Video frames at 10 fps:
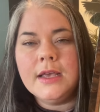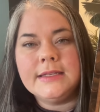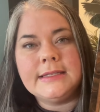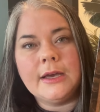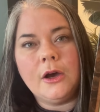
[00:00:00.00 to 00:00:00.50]

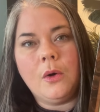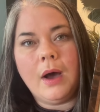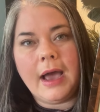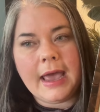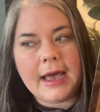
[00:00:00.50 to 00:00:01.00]

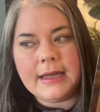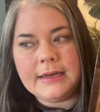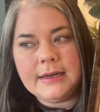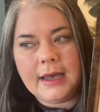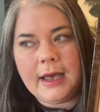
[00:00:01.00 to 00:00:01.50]
So I
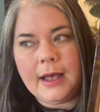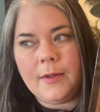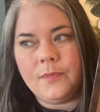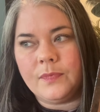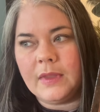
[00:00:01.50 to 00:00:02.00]
had
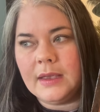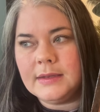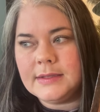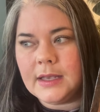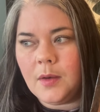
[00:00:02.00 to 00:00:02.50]

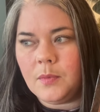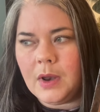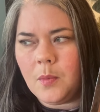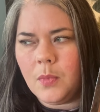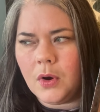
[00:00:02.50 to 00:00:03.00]
some
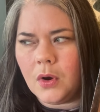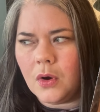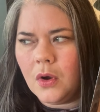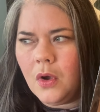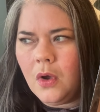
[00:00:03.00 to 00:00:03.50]
number,